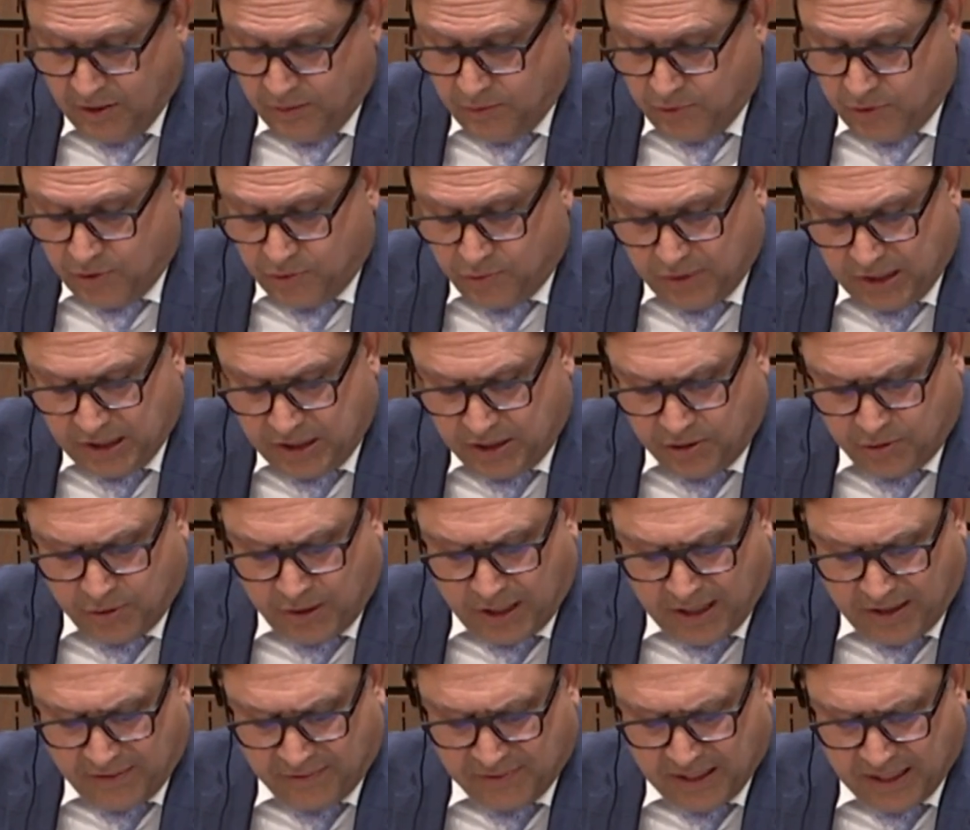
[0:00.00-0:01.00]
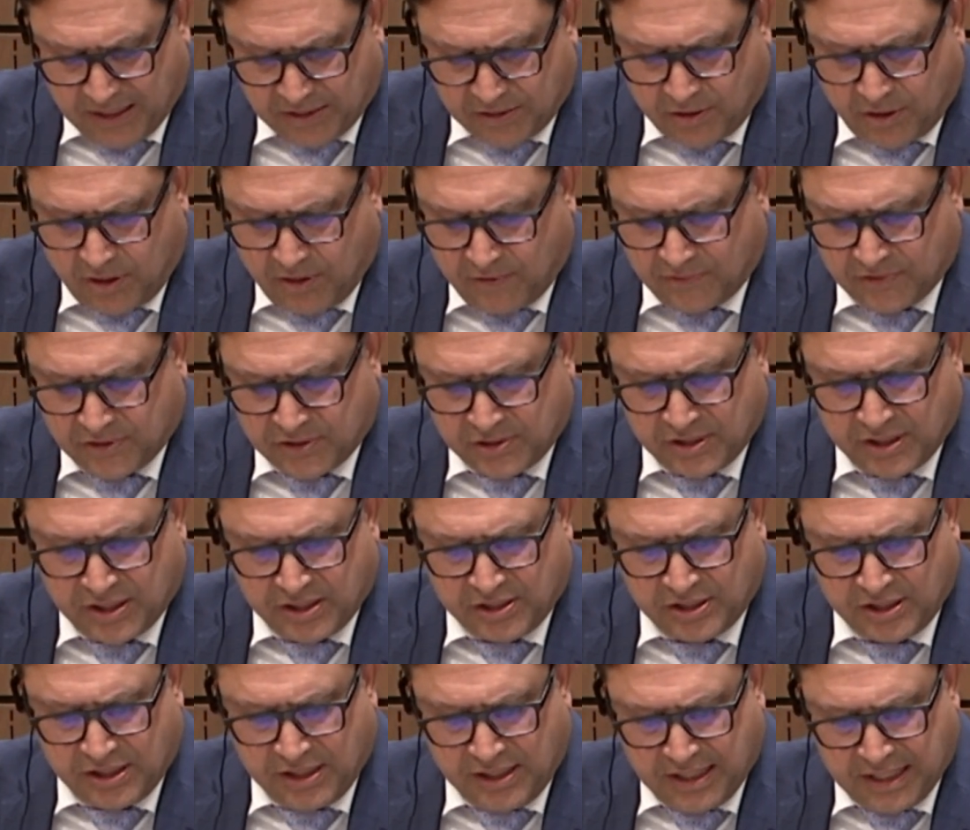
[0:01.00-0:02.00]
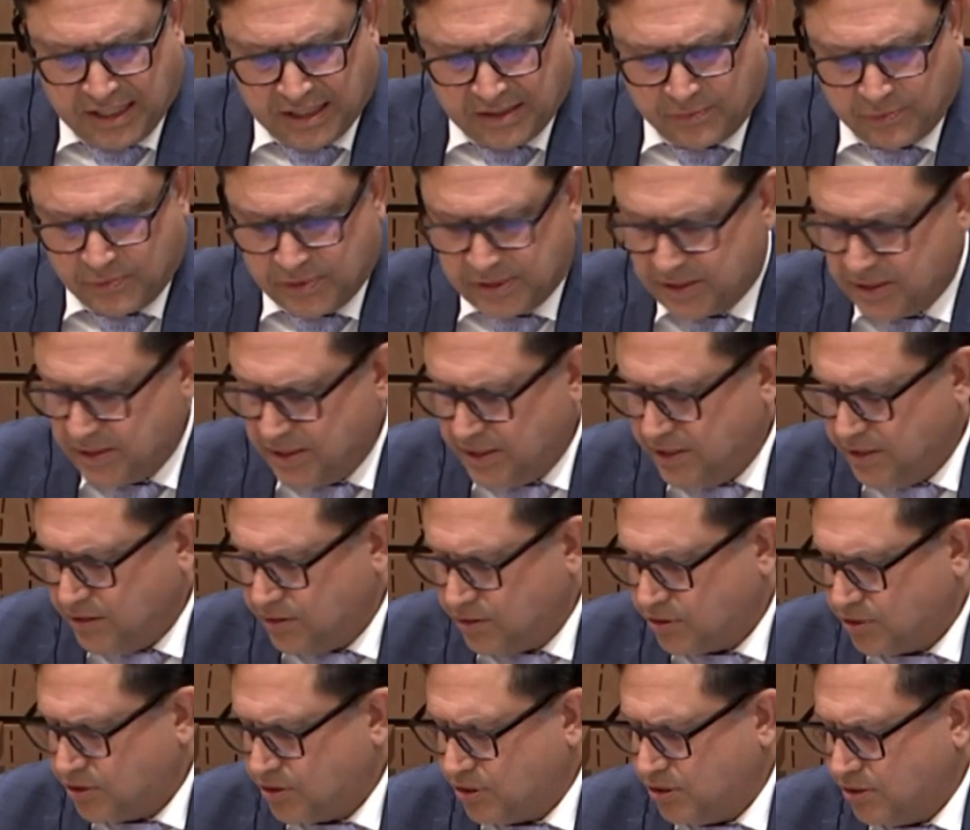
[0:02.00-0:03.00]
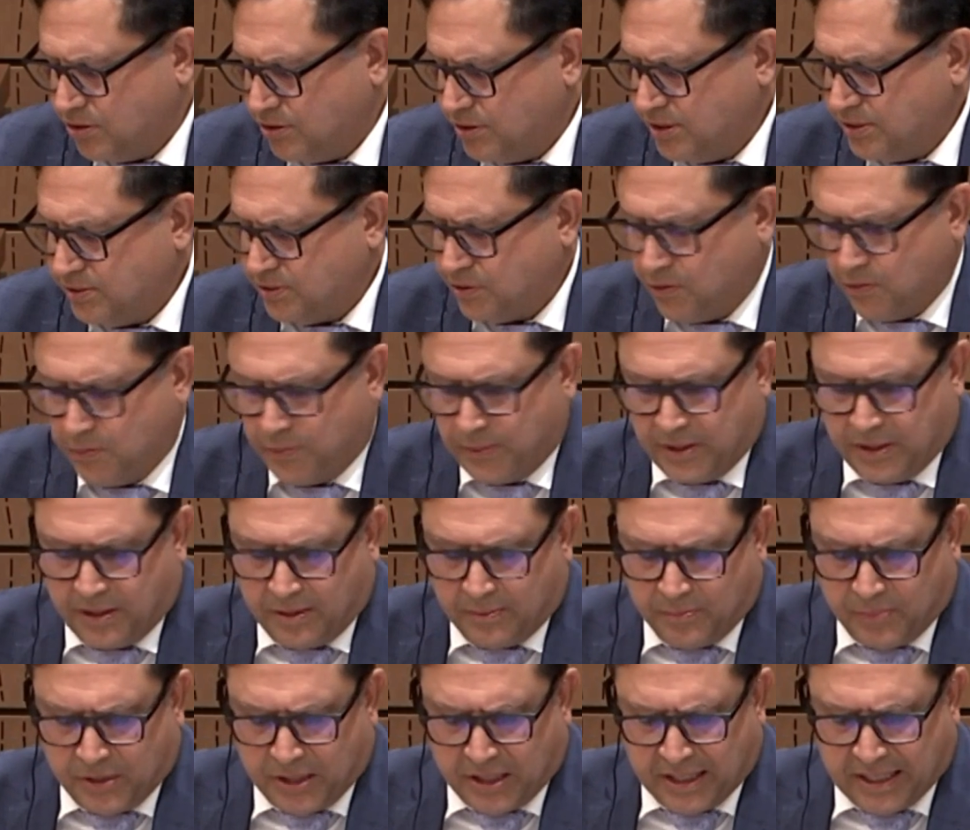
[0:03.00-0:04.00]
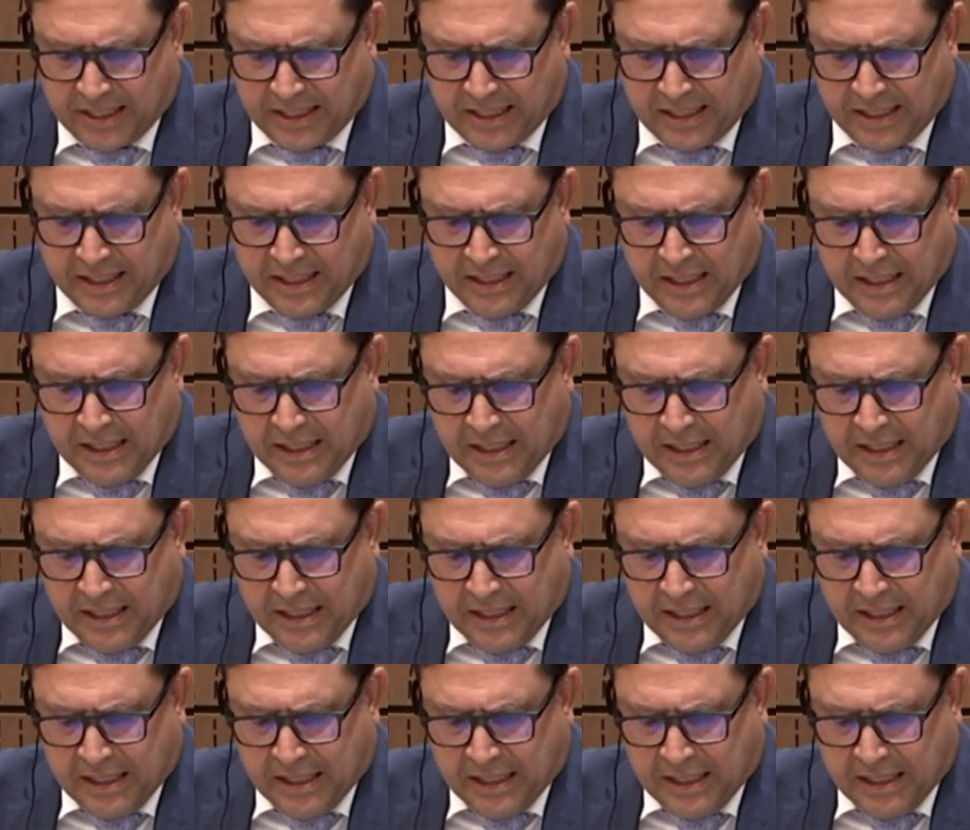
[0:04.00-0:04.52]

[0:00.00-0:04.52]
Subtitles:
We are ready to have that conversation, yet we see our colleagues open up by